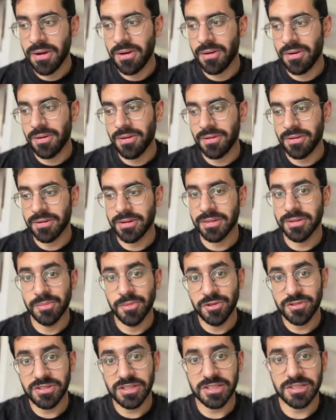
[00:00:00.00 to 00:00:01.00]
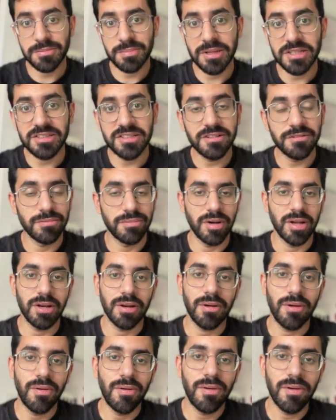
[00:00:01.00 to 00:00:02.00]
or the most expensive
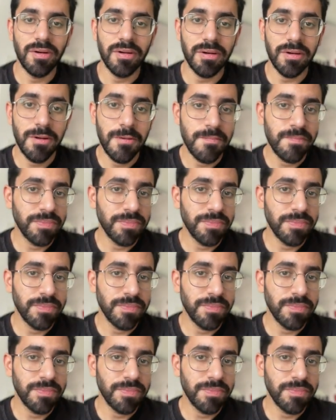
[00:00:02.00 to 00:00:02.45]
one, or